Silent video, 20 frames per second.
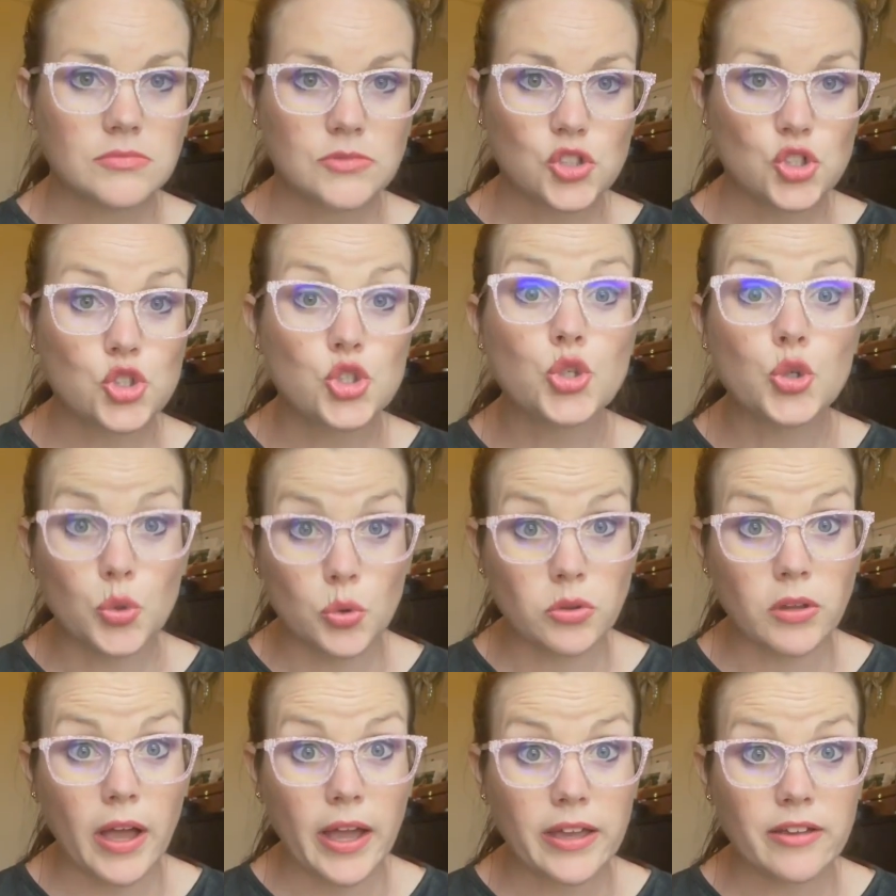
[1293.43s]
do
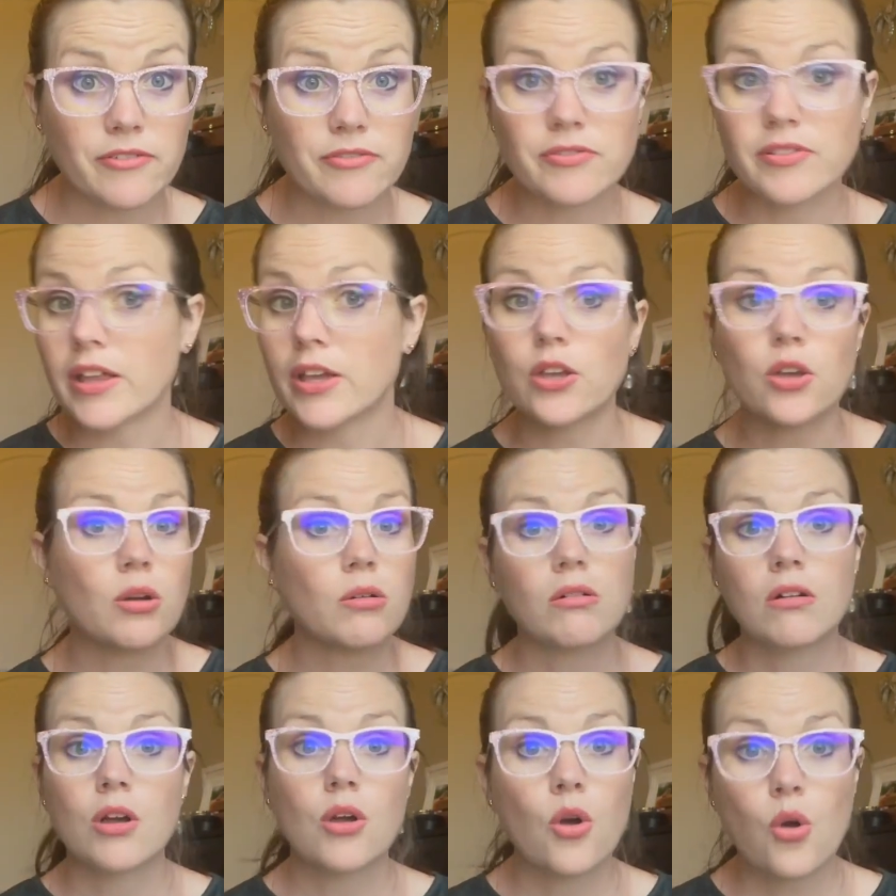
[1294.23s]
life. Like,
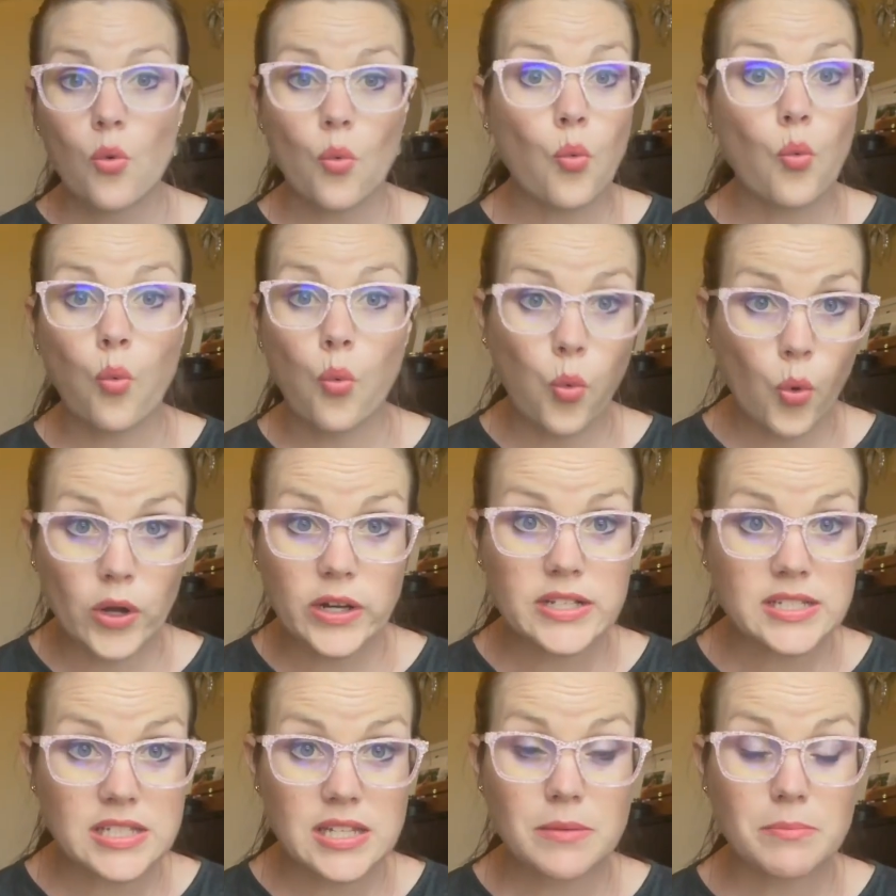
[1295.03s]
what
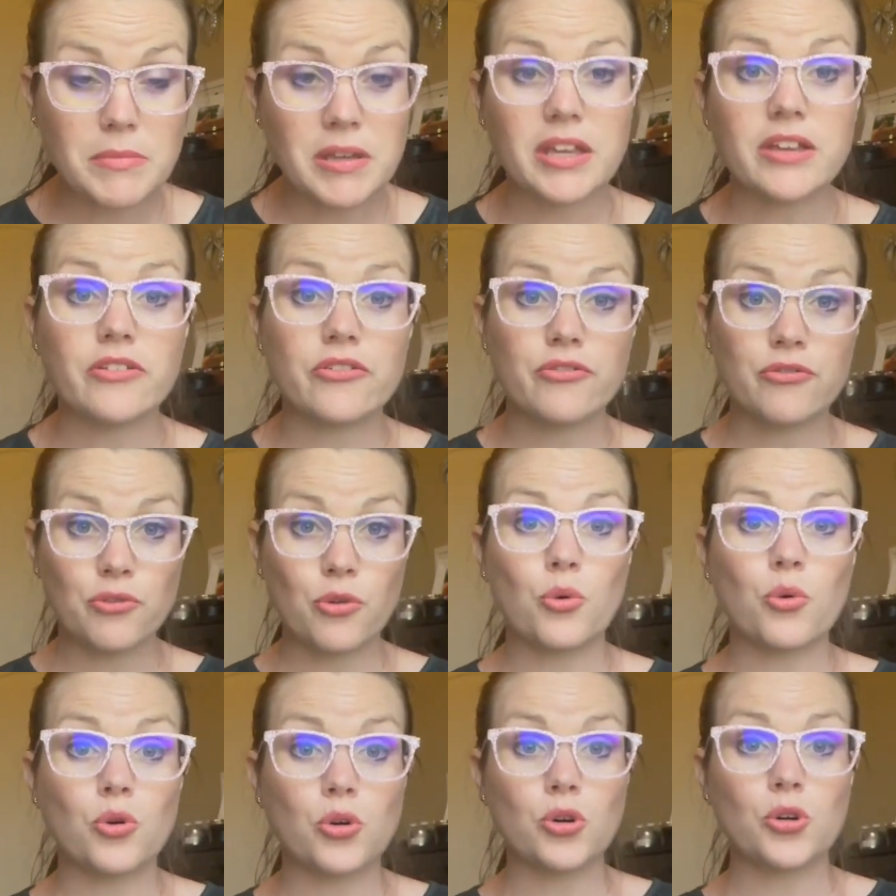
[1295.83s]
does it mean
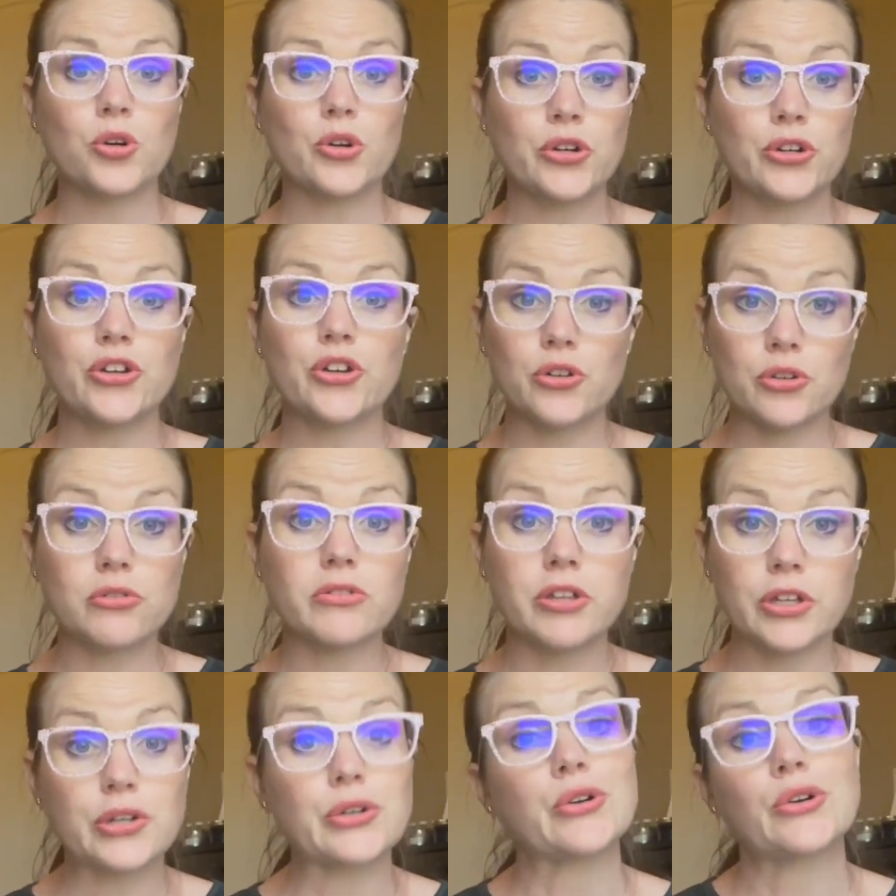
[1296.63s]
for your
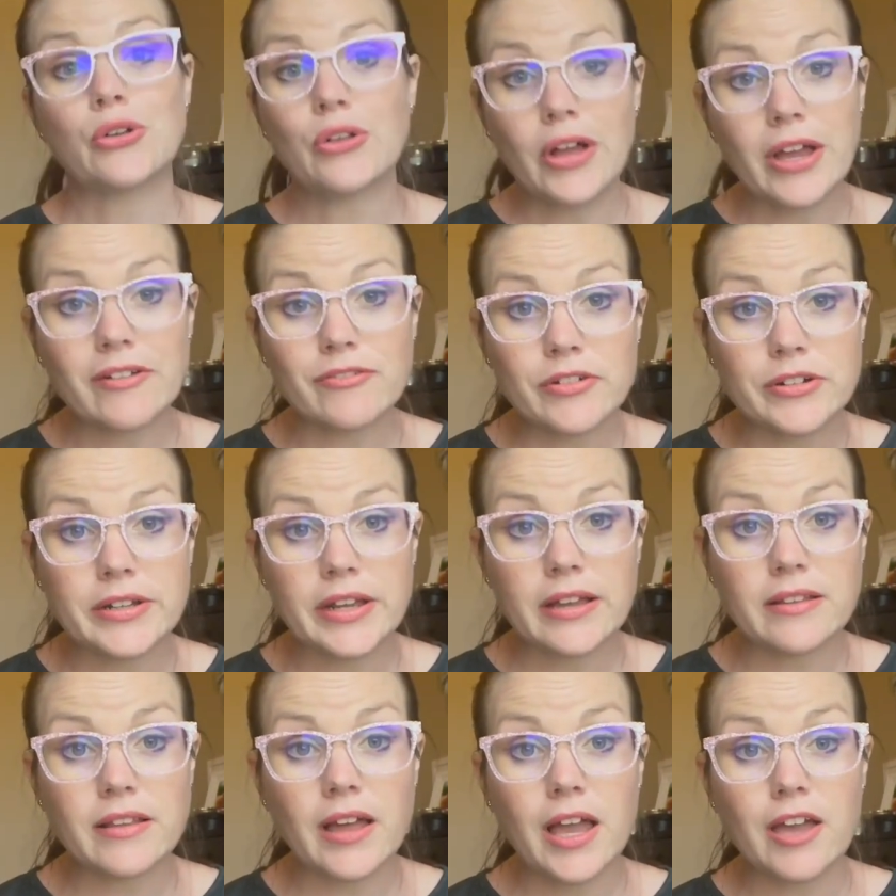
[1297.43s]
literal everyday
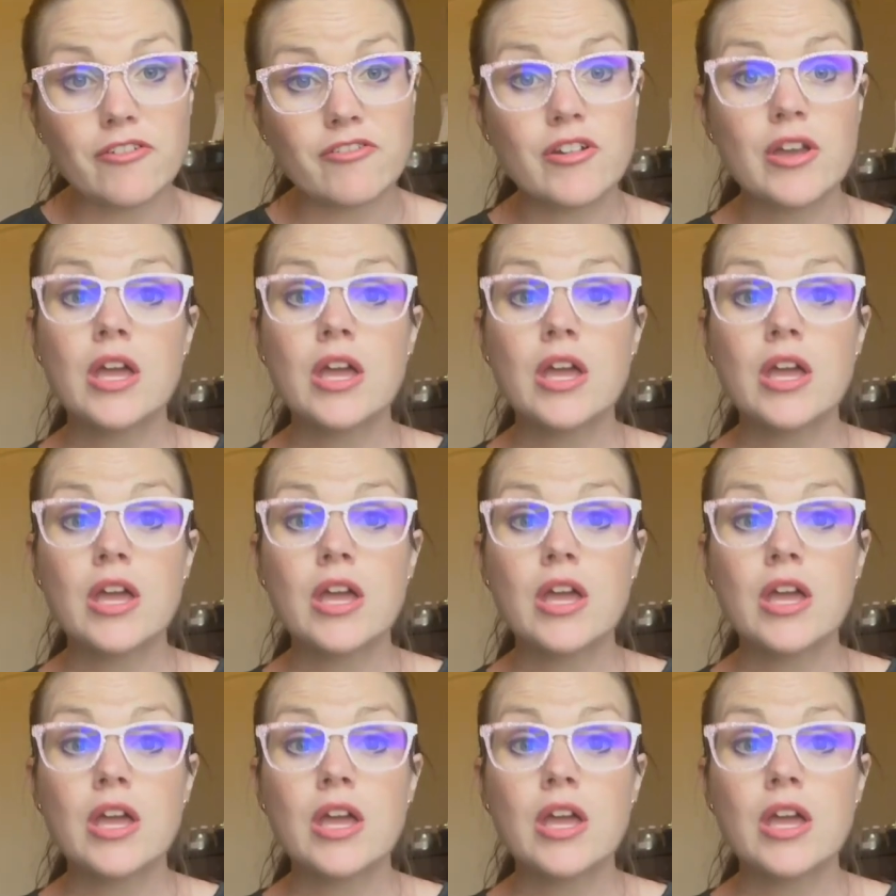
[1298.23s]
life?